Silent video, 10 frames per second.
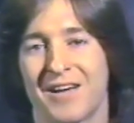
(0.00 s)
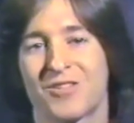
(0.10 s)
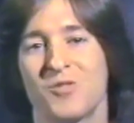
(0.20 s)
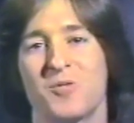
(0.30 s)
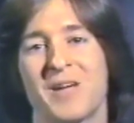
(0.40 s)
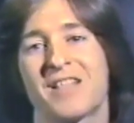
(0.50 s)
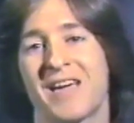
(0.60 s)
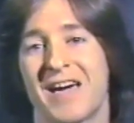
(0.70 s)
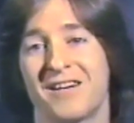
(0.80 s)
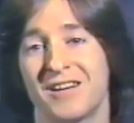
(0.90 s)
Superman's
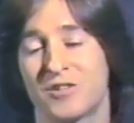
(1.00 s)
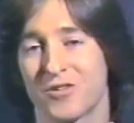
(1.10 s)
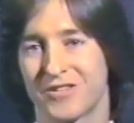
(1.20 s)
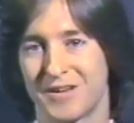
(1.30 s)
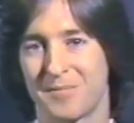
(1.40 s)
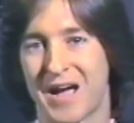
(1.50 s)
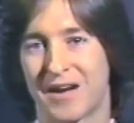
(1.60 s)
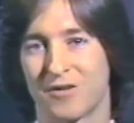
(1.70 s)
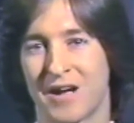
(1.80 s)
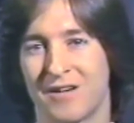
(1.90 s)
had an interesting
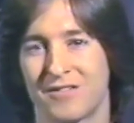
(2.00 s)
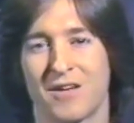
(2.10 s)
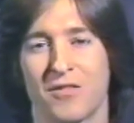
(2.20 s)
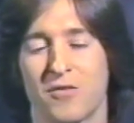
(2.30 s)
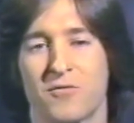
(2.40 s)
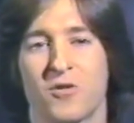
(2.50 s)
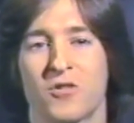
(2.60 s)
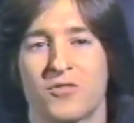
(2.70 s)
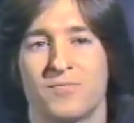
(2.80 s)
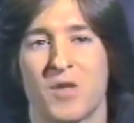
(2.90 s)
background. The
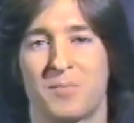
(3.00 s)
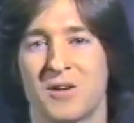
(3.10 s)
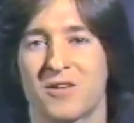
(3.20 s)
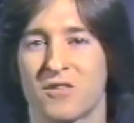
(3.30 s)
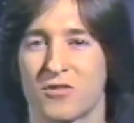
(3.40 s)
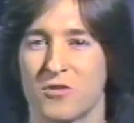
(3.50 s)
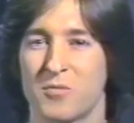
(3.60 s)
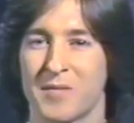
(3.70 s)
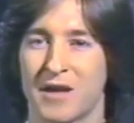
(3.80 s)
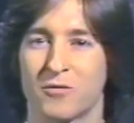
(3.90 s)
first appearance of
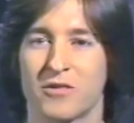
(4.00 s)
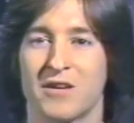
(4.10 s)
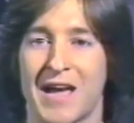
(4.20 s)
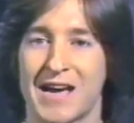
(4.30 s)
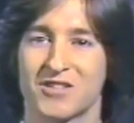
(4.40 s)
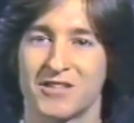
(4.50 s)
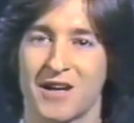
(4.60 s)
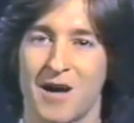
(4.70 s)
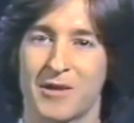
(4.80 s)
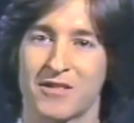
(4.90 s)
Superman was in Action
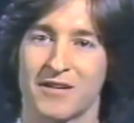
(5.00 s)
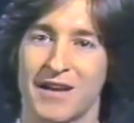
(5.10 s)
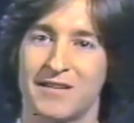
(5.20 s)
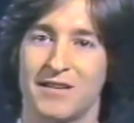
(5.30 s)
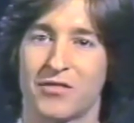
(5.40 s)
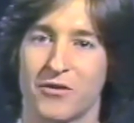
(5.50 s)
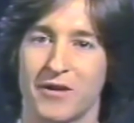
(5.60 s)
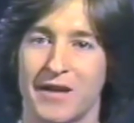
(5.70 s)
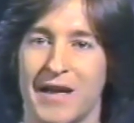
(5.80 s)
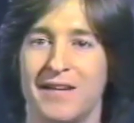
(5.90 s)
Comics in
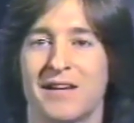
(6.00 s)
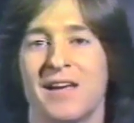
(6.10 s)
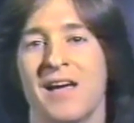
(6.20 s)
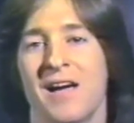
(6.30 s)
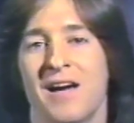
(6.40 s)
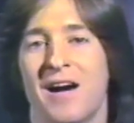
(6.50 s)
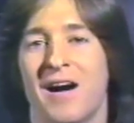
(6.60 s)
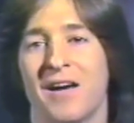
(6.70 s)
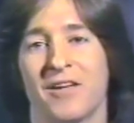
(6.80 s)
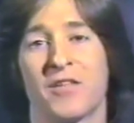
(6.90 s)
1938.
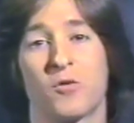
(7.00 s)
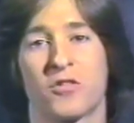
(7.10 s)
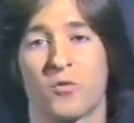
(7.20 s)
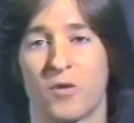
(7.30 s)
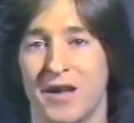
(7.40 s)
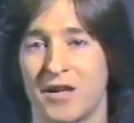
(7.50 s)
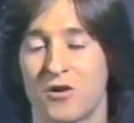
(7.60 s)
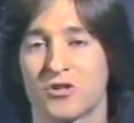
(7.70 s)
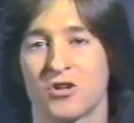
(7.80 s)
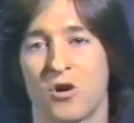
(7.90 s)
Then there was the
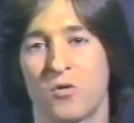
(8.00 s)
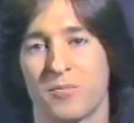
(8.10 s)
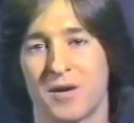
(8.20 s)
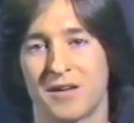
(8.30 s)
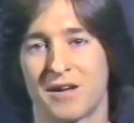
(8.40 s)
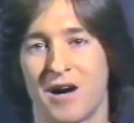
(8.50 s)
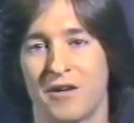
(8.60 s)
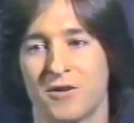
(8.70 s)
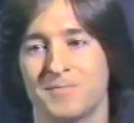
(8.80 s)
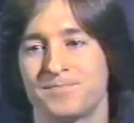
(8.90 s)
radio show with Bud
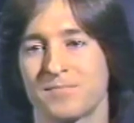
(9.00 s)
Collyer.